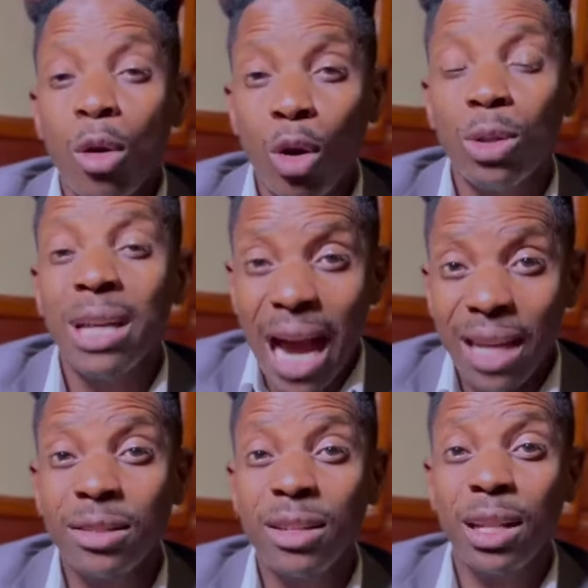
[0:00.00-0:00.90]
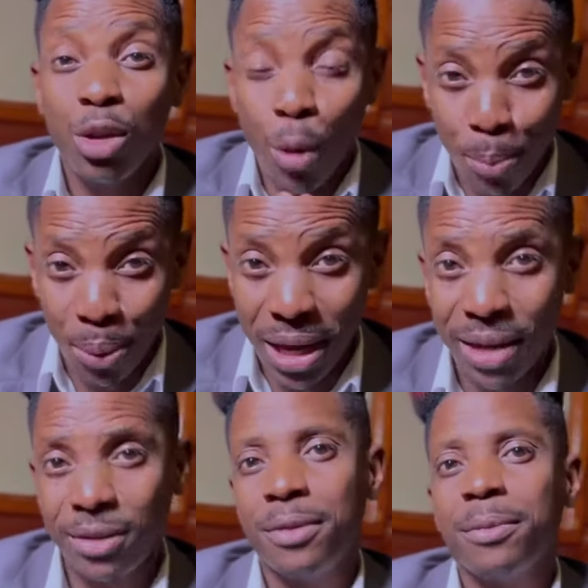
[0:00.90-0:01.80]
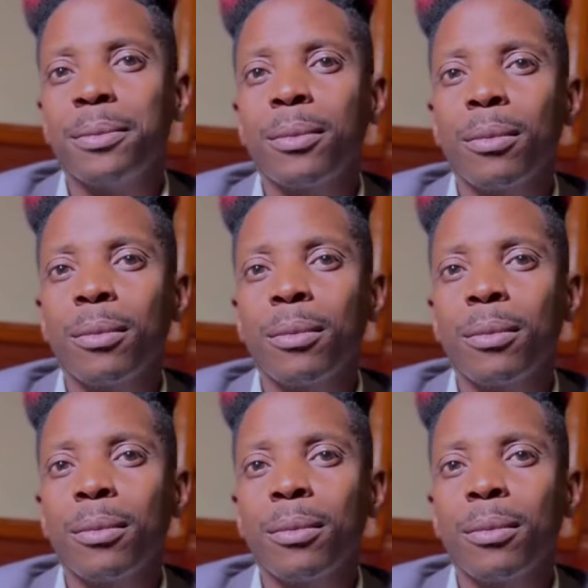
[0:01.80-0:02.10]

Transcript: God answered your prayers.